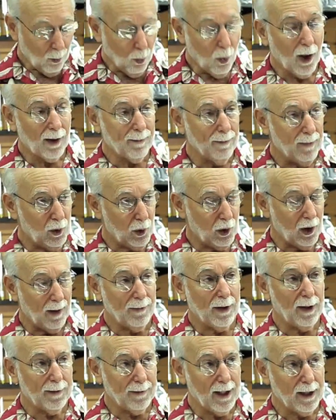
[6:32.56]

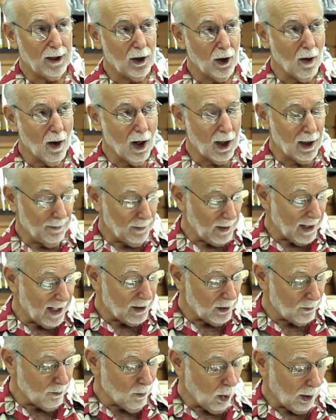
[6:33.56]
workmanship that they do on them
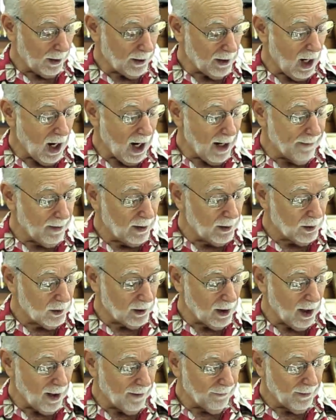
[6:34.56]
takes more time and
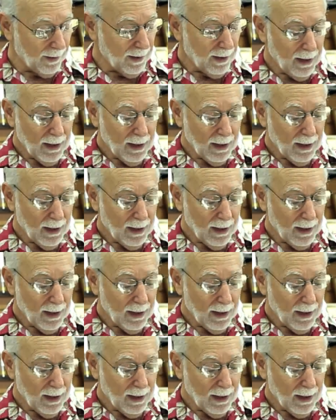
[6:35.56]
stuff.